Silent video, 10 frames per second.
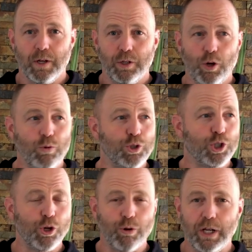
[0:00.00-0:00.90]
No
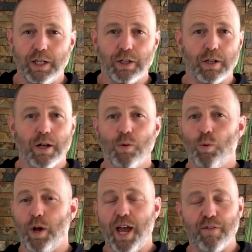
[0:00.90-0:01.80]
jury
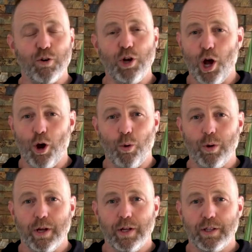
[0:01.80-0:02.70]
will ever know
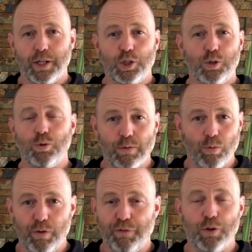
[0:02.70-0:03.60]
that you
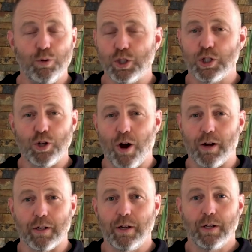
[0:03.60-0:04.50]
refuse to
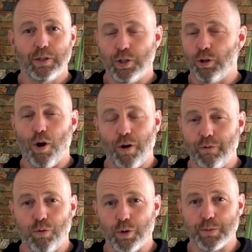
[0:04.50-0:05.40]
talk to law
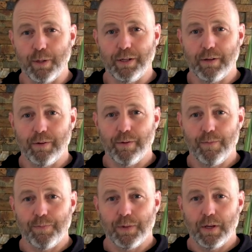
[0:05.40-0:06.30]
enforcement.
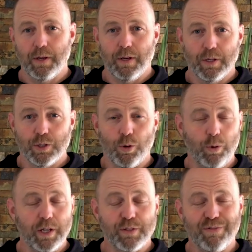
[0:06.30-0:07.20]

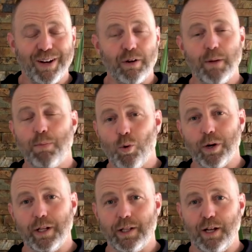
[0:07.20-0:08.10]
So it's very
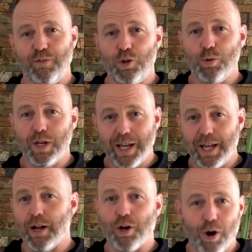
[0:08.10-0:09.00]
important that if you
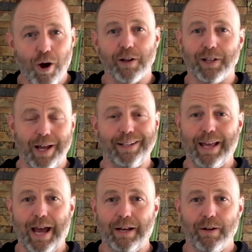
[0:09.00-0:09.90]
get a card like
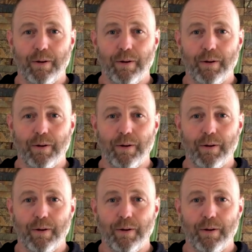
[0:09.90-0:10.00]
that,